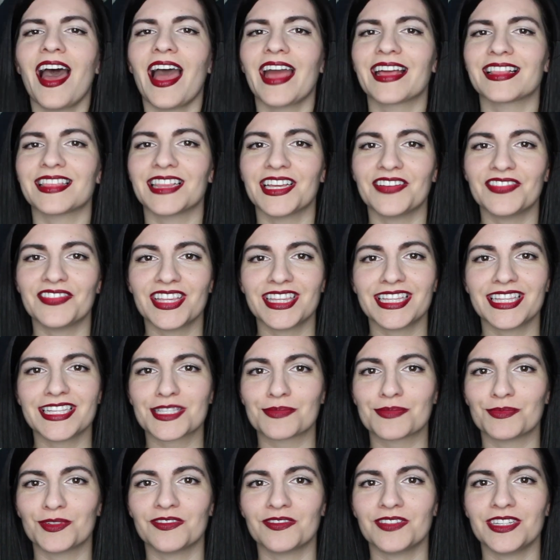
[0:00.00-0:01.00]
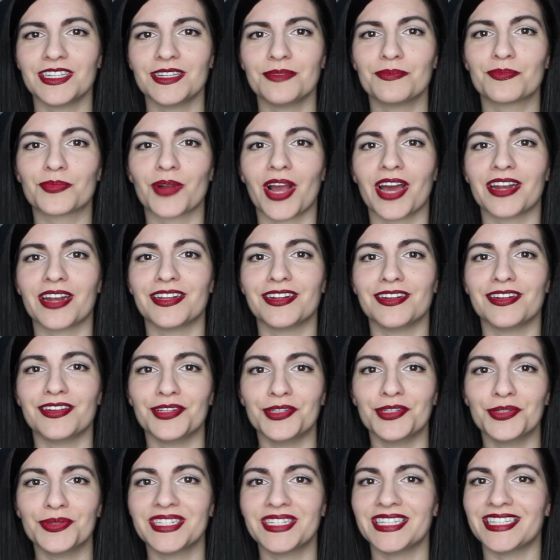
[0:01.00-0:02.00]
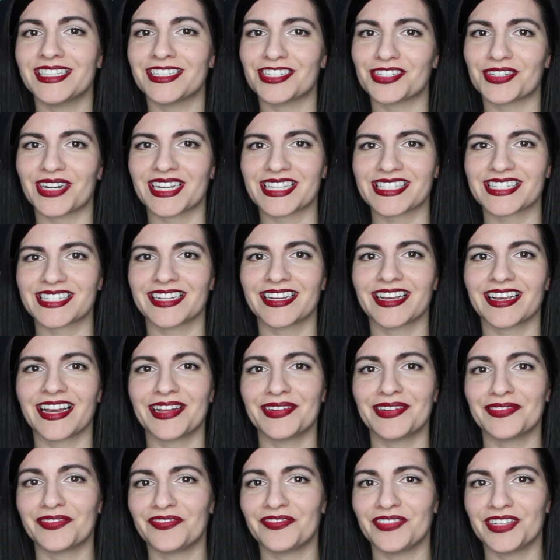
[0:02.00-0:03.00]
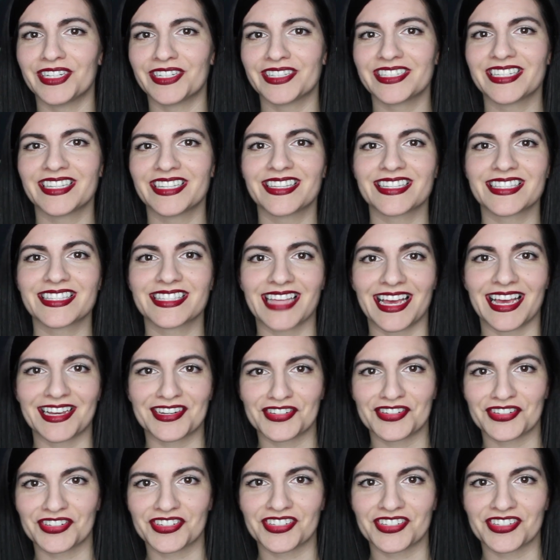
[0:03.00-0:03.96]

I love that this movie brought a new and interesting kind of fear to the slasher